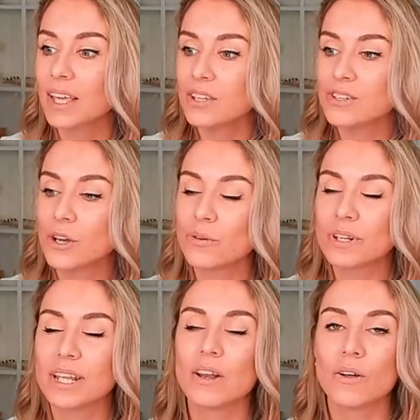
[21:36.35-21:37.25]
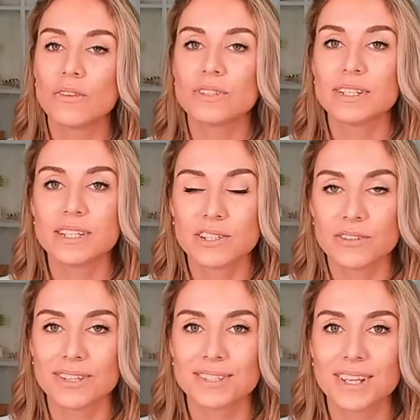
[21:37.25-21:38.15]
You don't need all those
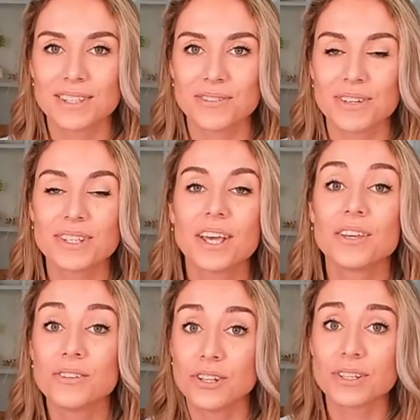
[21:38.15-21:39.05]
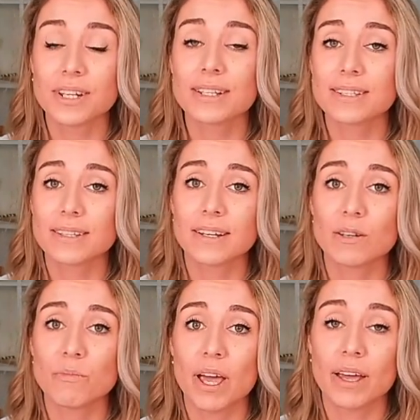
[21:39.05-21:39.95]
additional accessories. You just need a
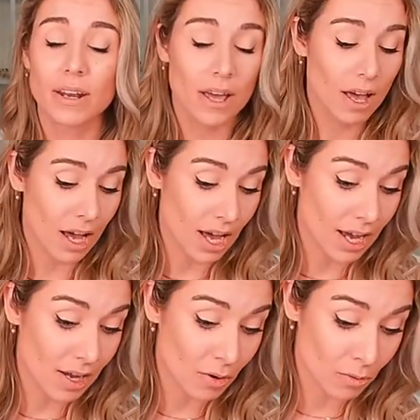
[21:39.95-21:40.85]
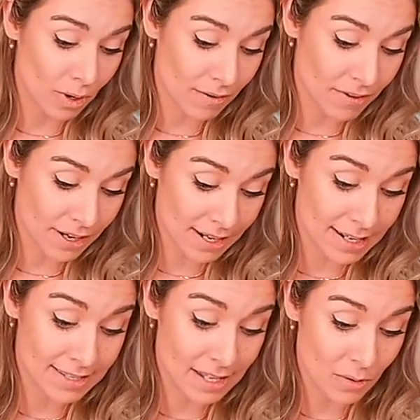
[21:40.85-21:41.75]
slated bed uh, or wherever it
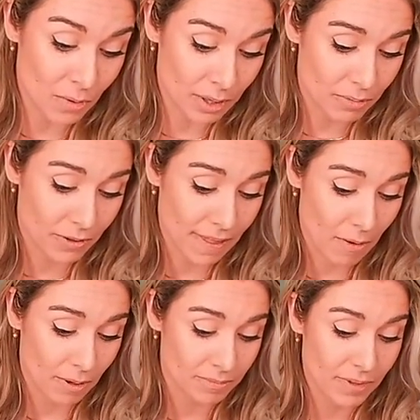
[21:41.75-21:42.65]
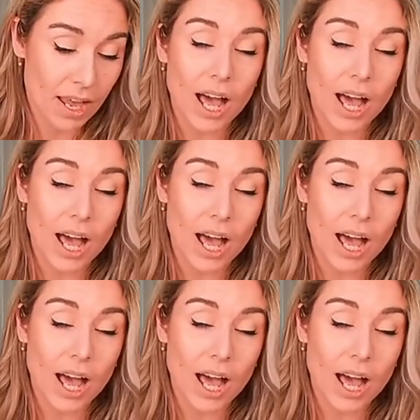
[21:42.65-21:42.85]
is that you want to put that one.